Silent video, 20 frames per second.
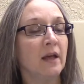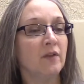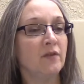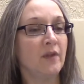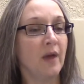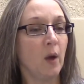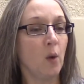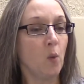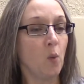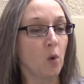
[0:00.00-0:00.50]

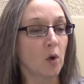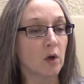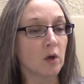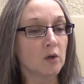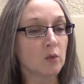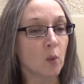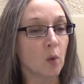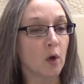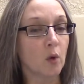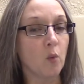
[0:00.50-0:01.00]
that
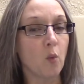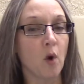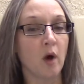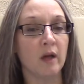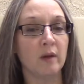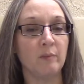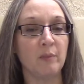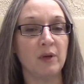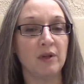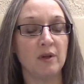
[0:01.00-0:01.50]
World War
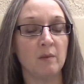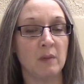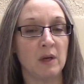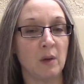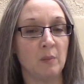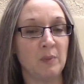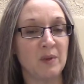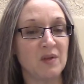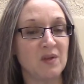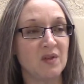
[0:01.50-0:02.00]
I put them in a
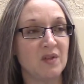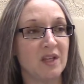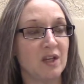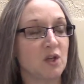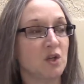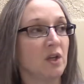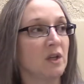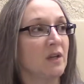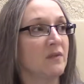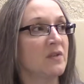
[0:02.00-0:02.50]
position